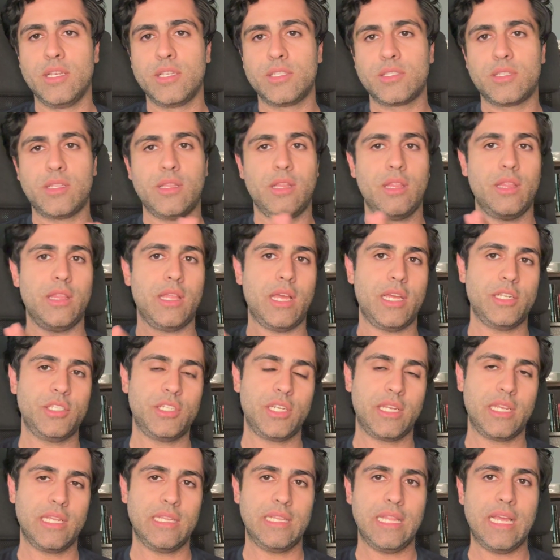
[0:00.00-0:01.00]
So the
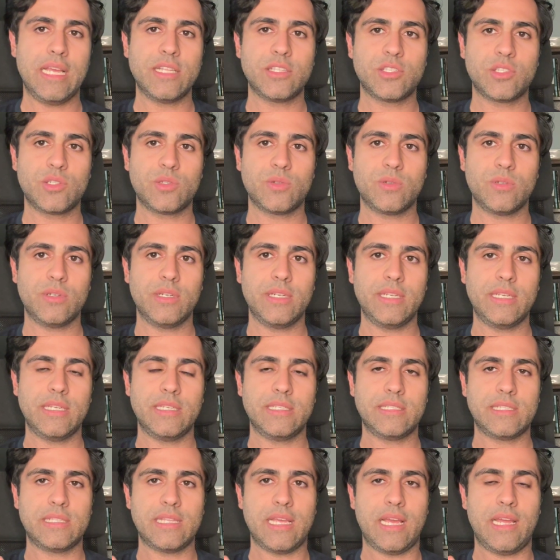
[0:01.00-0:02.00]
logic in that story
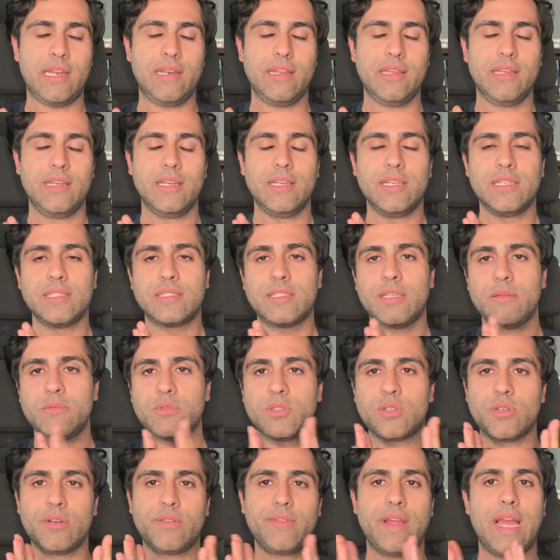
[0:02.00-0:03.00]
is that some
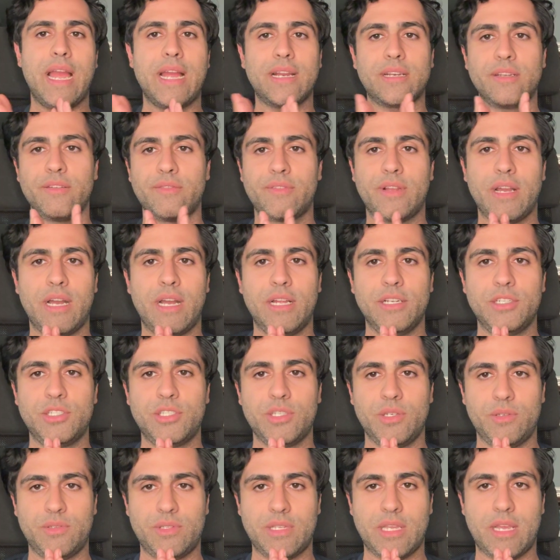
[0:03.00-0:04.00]
sort of act of God
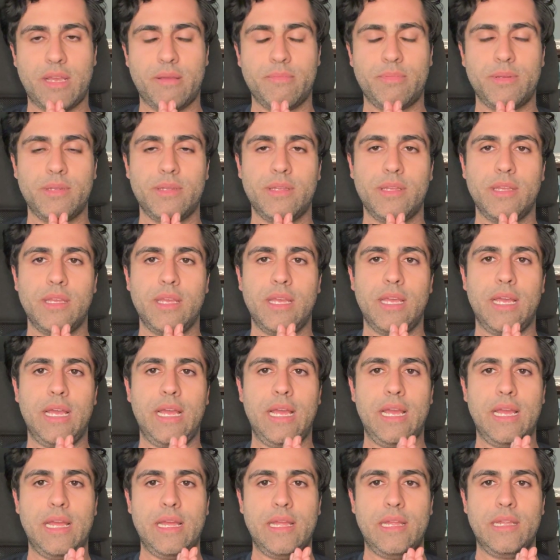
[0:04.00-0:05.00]
shows up
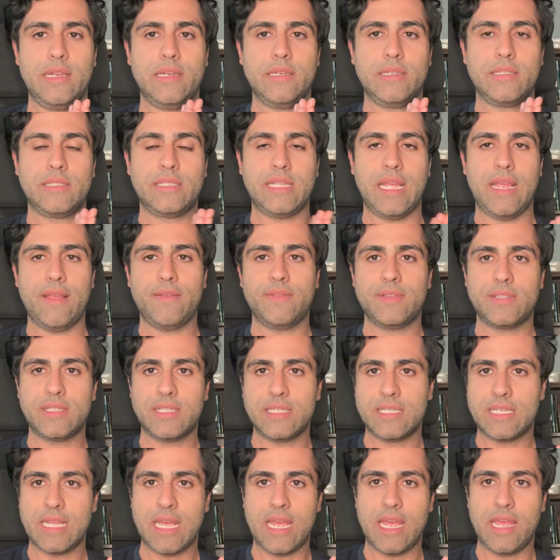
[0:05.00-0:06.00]
and saves
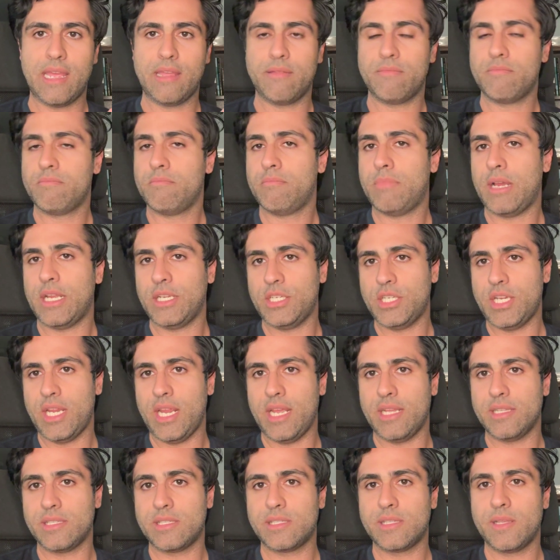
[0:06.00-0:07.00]
the day by
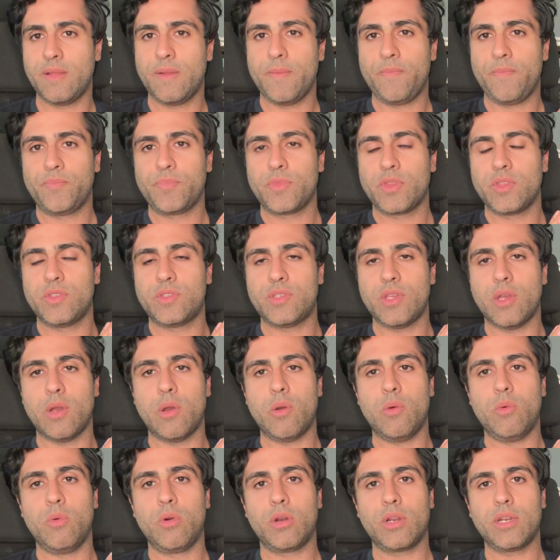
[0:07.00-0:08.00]
chance.
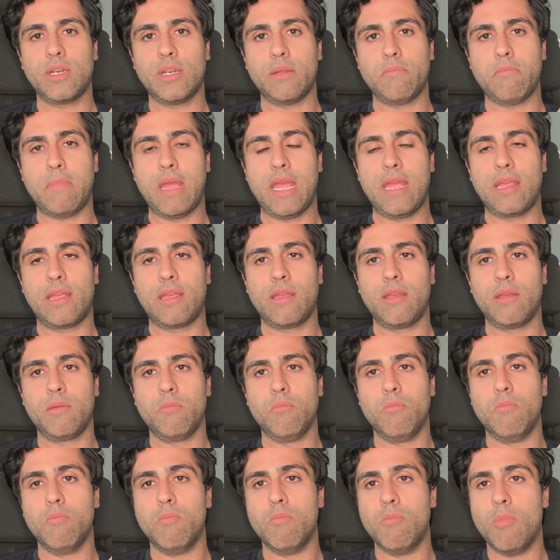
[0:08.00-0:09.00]
So we're going to make
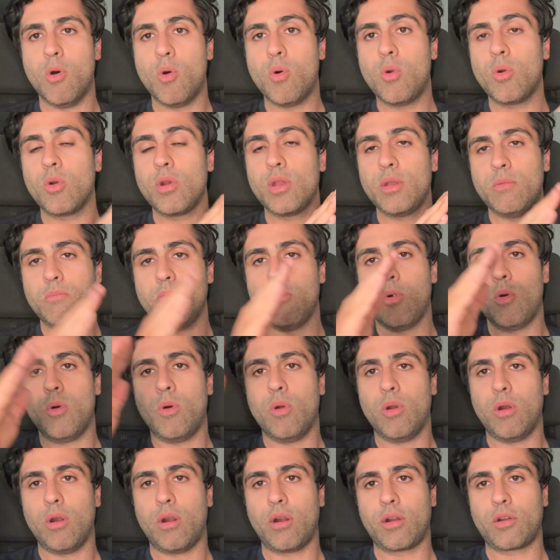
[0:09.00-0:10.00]
more and
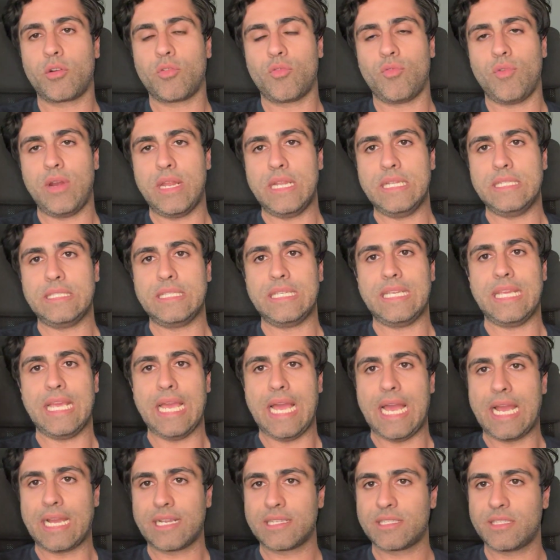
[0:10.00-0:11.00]
more crazy
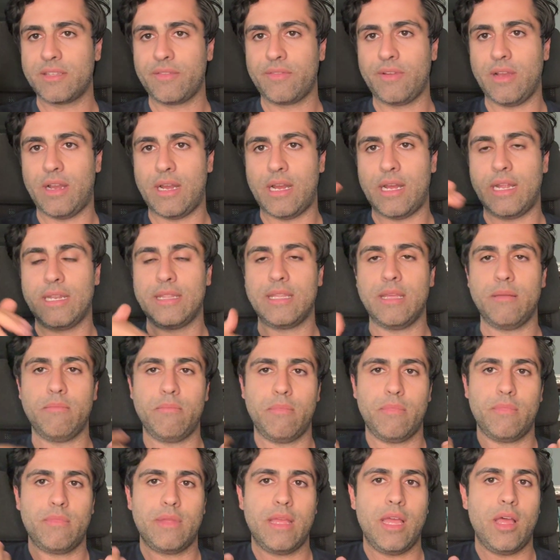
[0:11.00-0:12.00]
acts of God that
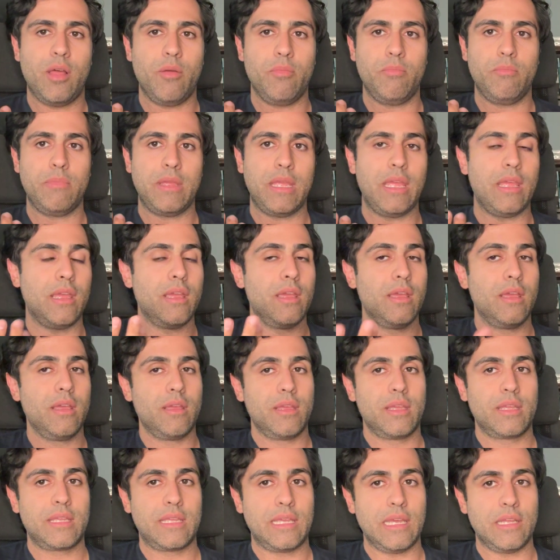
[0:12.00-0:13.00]
help me
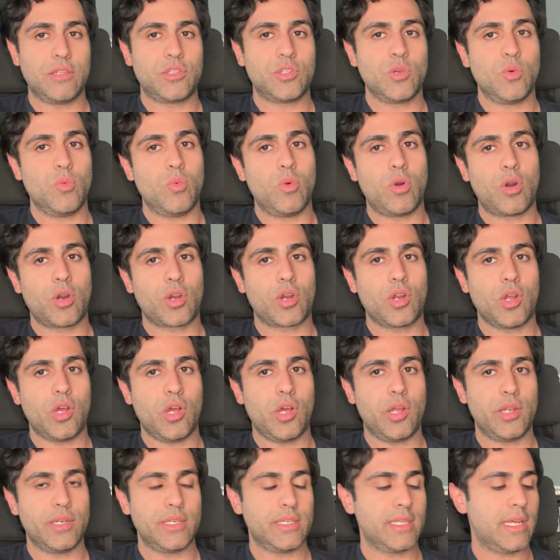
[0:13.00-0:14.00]
get to work
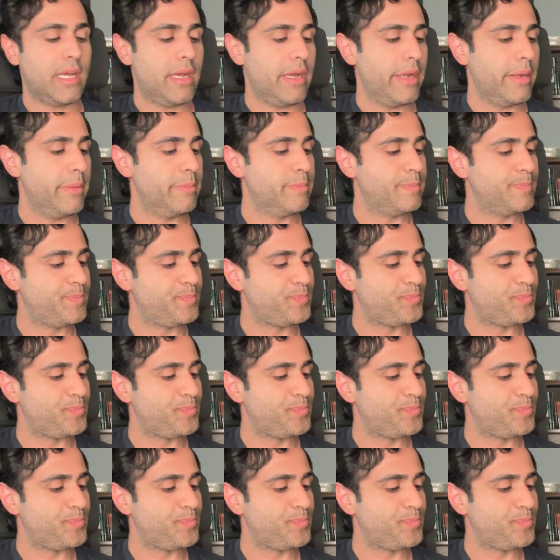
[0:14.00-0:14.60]
on time.